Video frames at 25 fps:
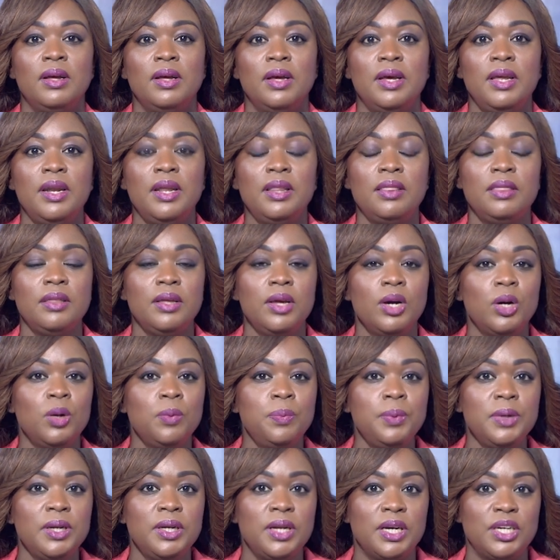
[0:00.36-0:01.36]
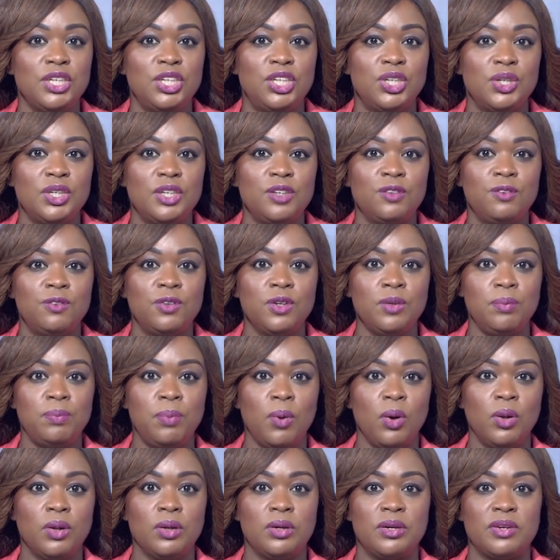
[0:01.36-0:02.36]
An Ethiopian Nigerian
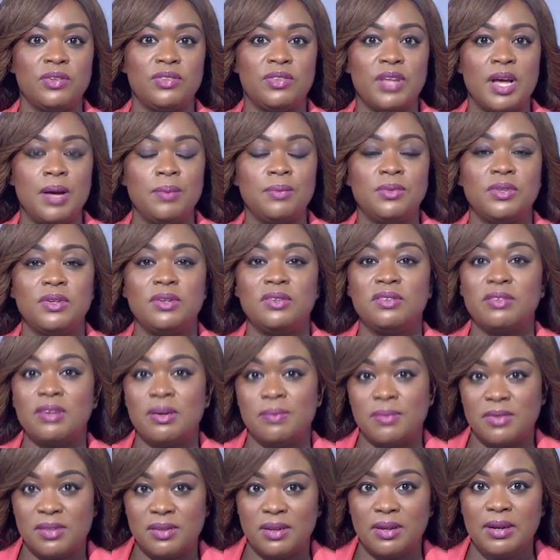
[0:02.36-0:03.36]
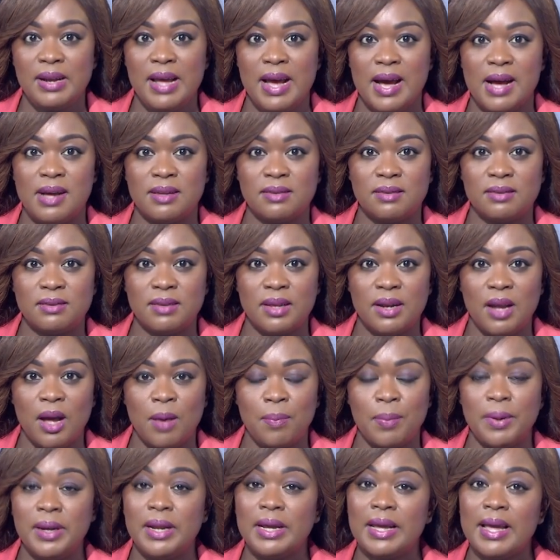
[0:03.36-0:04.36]
footballer, Samson Samson, has set
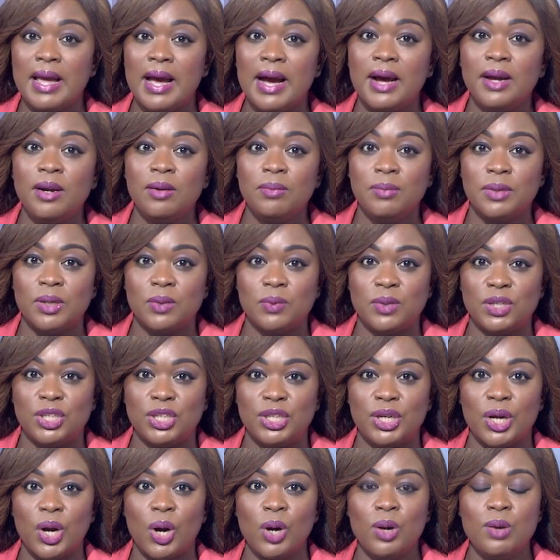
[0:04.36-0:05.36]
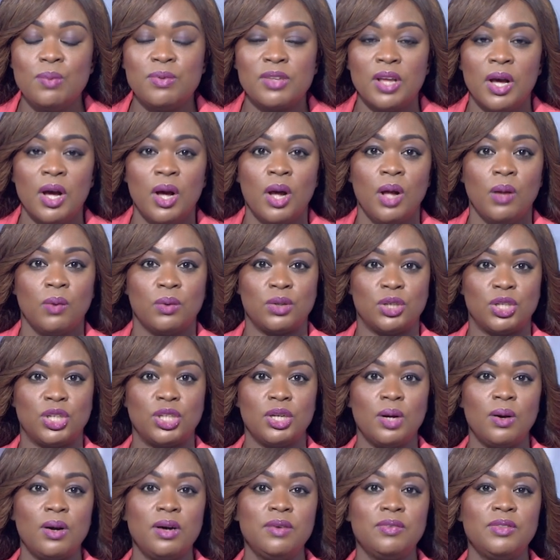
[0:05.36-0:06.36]
up an academy which he hopes will
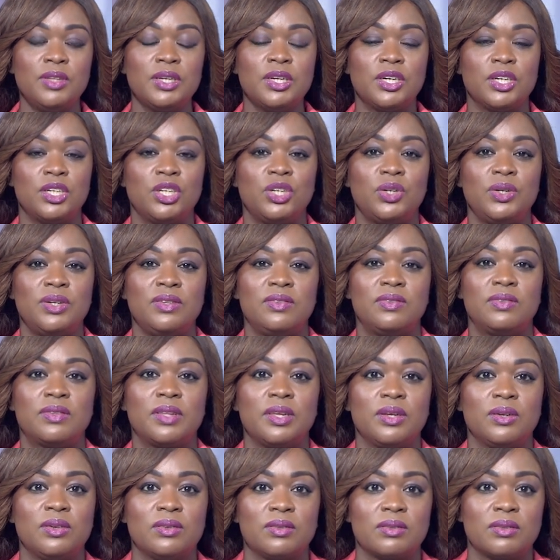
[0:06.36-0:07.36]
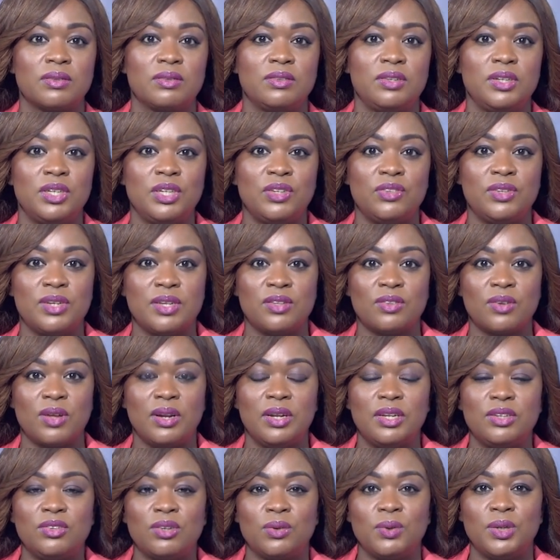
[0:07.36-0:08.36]
show off the country's skills. CGTN's
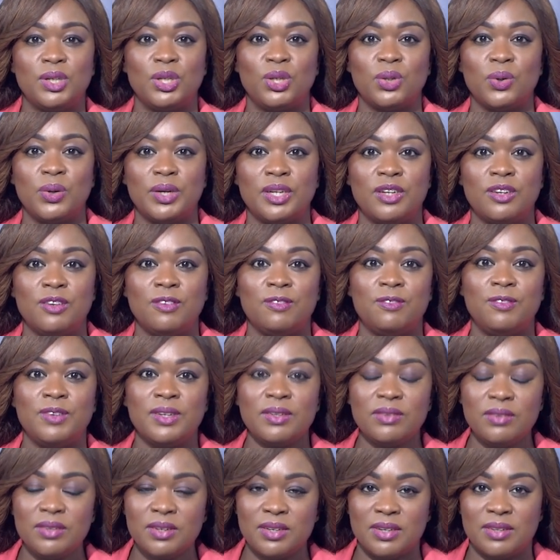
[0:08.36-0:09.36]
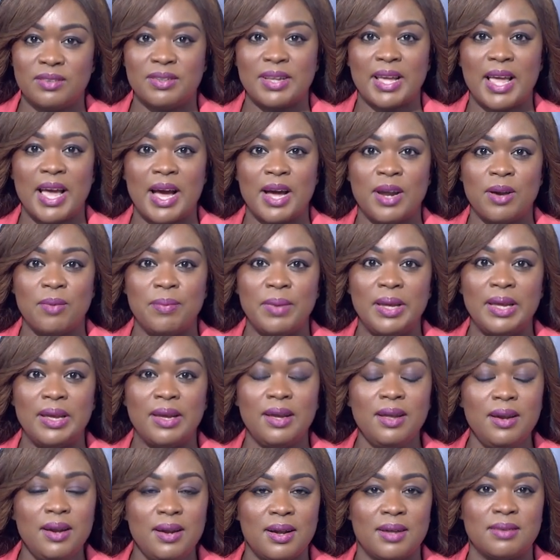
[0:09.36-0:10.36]
Colleta Wanjohi visited his academy
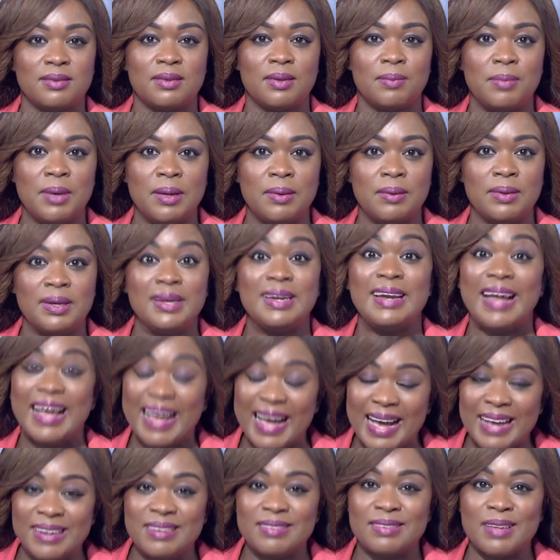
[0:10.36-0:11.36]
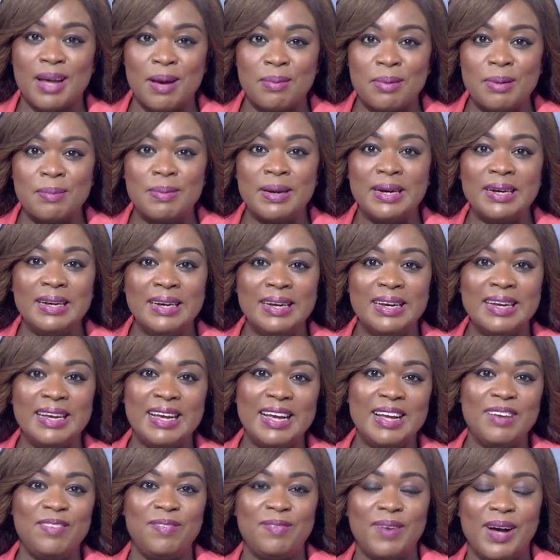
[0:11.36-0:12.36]
in Addis Ababa
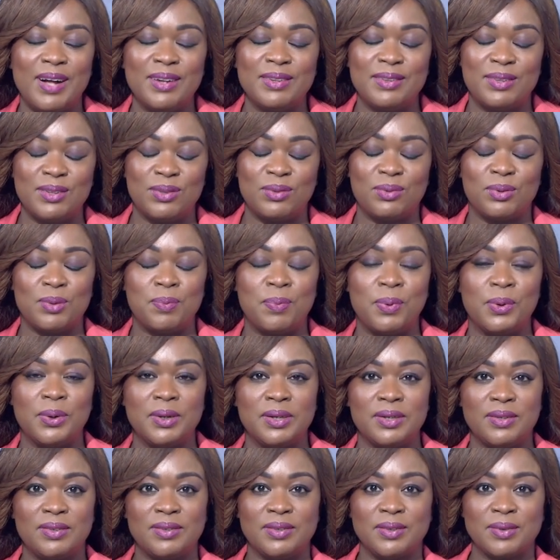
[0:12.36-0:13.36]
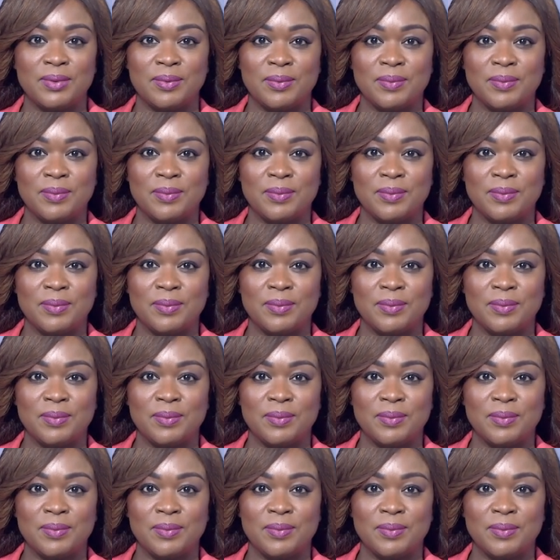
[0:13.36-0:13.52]
and filed this report.